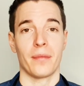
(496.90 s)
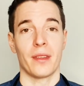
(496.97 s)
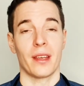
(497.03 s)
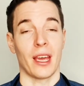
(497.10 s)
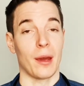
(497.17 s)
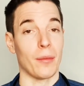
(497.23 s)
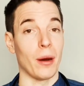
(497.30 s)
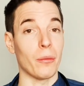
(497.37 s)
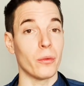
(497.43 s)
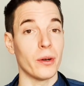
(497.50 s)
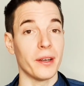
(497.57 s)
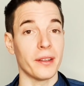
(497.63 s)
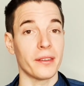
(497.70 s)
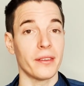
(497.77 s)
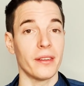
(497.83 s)
came up
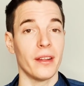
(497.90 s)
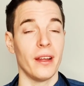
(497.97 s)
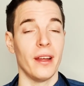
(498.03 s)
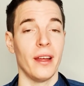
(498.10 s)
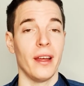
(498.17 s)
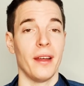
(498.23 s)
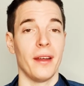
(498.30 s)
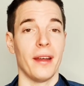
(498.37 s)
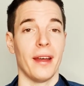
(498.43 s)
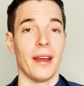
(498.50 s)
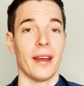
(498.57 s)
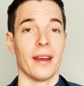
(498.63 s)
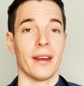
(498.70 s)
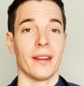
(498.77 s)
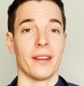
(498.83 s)
with.
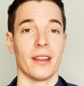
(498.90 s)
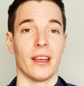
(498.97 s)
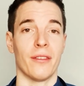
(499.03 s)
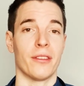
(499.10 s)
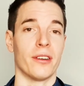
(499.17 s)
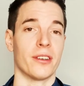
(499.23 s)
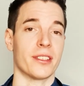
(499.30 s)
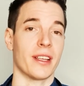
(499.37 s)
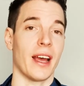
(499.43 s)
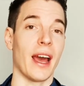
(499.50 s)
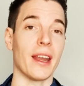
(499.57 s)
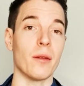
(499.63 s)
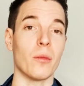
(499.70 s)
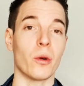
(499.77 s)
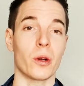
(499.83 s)
And if there's
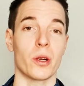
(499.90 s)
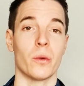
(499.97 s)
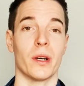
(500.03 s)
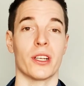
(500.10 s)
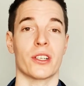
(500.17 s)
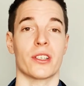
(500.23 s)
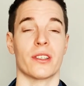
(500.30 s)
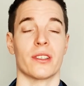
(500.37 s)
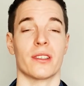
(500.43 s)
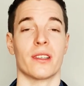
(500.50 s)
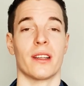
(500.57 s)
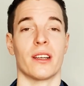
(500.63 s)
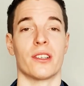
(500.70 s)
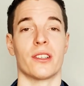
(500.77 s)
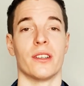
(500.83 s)
any more questions
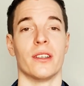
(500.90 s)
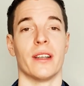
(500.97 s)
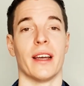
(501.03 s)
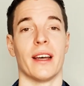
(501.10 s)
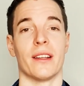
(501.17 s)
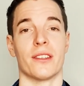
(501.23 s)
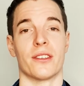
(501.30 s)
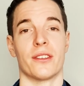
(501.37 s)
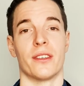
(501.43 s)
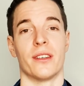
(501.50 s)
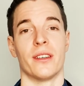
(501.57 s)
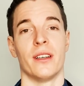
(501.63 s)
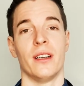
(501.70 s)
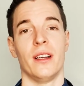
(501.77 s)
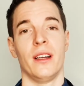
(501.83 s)
that I should
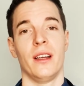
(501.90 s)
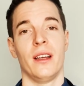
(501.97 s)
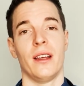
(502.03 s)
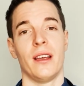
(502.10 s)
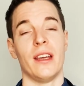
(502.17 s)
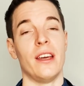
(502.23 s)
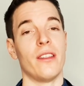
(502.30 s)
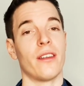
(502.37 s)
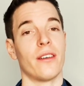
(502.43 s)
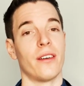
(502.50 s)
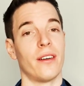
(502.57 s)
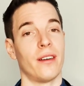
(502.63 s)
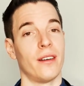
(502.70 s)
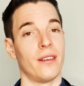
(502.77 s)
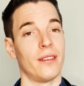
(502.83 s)
answer,
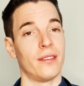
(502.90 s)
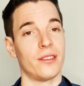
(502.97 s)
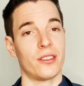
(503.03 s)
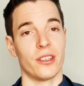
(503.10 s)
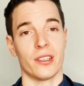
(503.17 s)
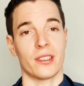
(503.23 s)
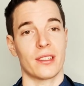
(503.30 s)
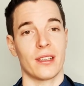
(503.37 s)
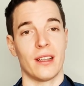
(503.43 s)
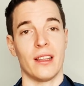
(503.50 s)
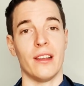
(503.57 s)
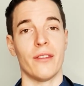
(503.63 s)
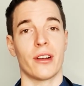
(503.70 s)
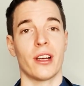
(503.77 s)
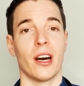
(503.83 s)
either just
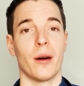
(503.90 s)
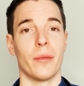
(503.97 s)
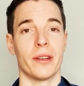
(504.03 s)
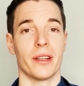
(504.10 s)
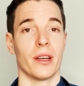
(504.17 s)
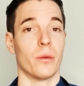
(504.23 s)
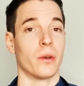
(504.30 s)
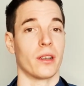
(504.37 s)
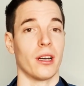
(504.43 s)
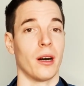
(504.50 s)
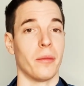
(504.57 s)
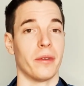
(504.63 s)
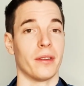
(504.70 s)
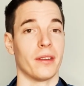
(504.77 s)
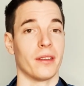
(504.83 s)
leave a comment and I will
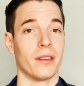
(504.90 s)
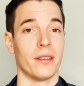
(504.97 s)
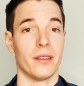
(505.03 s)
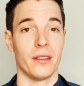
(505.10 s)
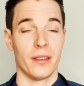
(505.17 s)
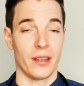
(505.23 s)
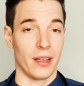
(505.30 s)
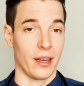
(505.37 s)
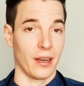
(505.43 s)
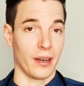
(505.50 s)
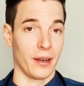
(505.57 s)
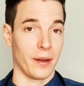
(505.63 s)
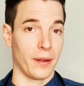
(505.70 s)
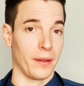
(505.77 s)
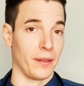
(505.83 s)
comment
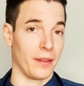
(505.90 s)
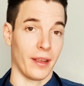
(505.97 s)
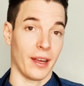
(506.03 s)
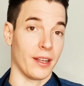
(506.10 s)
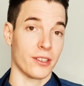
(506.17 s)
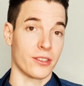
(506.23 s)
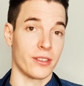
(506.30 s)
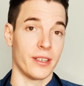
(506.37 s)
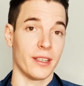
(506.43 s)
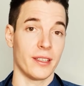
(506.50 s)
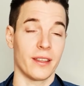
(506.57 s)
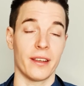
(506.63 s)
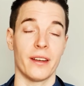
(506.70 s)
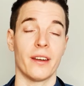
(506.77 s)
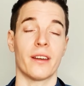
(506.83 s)
and answer it
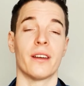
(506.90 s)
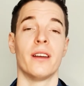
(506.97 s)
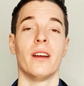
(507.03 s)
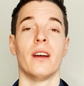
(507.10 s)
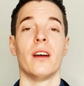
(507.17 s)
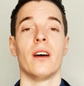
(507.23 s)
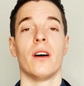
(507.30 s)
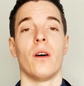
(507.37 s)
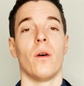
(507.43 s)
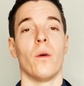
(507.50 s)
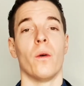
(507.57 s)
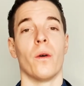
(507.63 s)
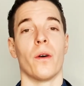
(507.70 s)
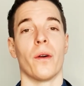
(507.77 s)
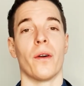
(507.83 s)
there,
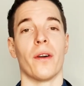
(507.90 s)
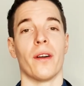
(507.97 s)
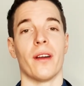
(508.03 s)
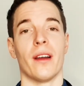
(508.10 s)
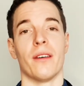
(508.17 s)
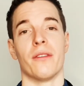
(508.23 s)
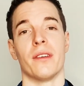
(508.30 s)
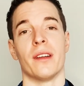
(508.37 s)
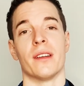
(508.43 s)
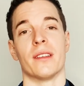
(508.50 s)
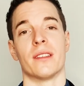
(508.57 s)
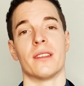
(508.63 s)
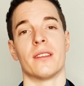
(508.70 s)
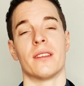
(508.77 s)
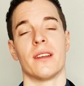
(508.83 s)
or if it
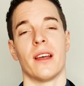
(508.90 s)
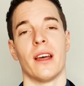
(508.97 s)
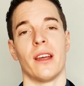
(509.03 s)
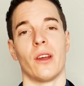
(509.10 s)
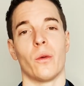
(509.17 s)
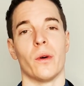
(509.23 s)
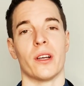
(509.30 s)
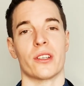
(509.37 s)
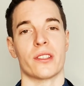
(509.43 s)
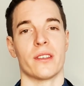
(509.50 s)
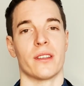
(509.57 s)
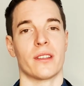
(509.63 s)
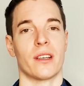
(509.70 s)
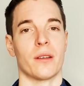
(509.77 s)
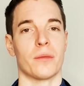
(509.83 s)
is a question
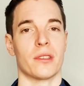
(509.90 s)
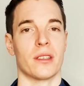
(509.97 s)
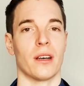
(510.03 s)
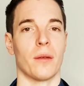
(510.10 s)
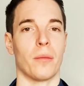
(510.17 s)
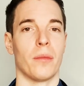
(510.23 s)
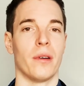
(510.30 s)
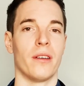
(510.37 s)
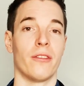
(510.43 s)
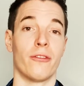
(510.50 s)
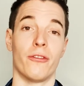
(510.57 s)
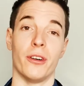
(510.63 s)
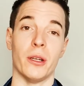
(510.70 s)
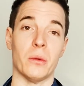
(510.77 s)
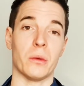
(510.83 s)
that comes up
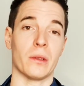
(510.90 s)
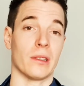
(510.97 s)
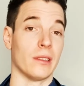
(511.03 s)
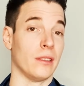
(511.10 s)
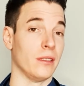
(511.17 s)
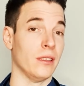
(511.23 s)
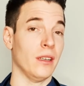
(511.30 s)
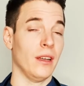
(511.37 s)
frequently,